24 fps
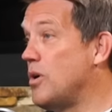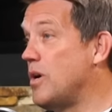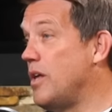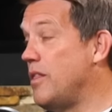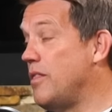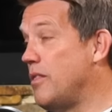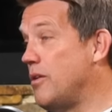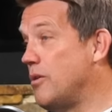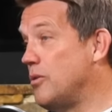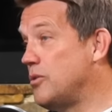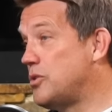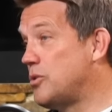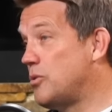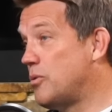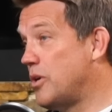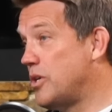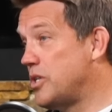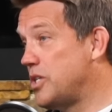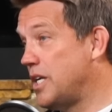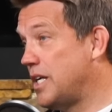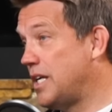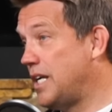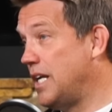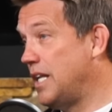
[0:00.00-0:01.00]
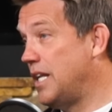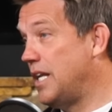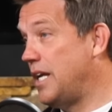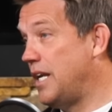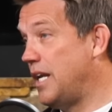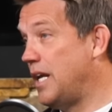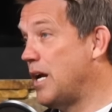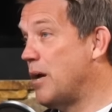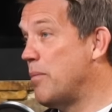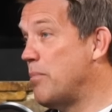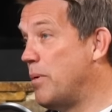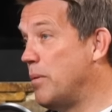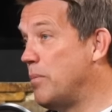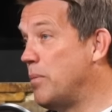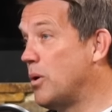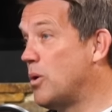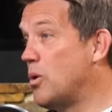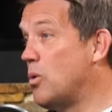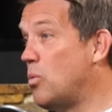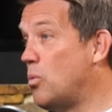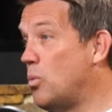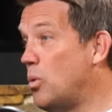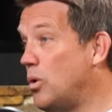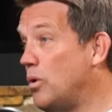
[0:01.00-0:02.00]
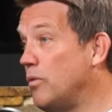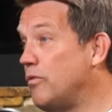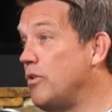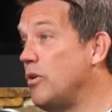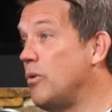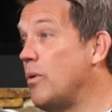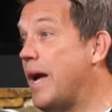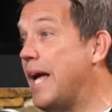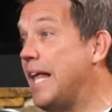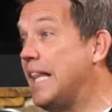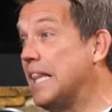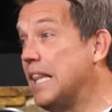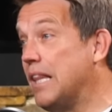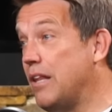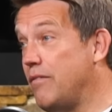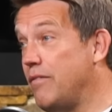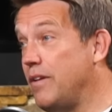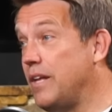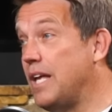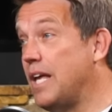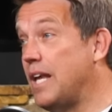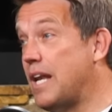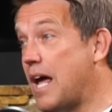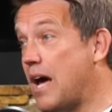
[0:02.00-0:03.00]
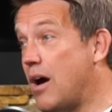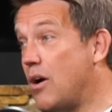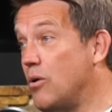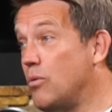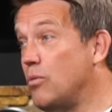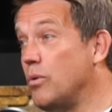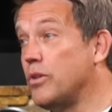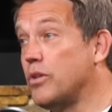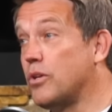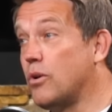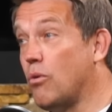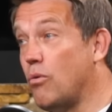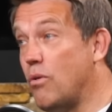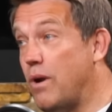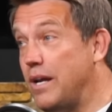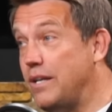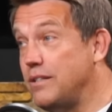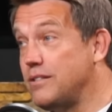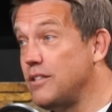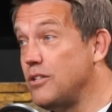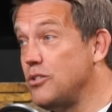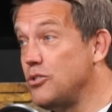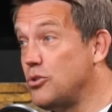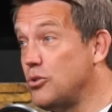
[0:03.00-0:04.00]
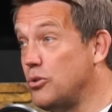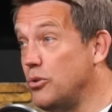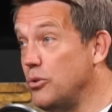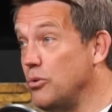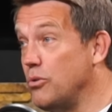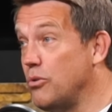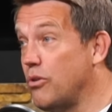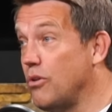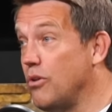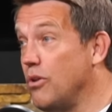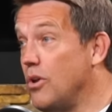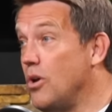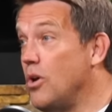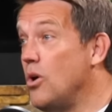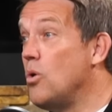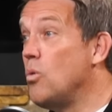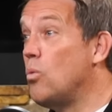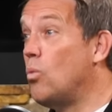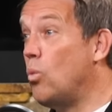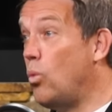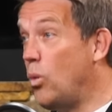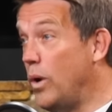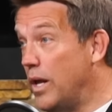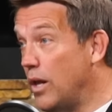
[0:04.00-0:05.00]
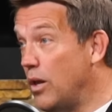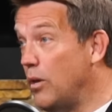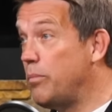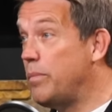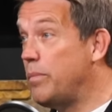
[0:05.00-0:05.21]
and those who are articulating a biblical worldview and living it out with grace and truth will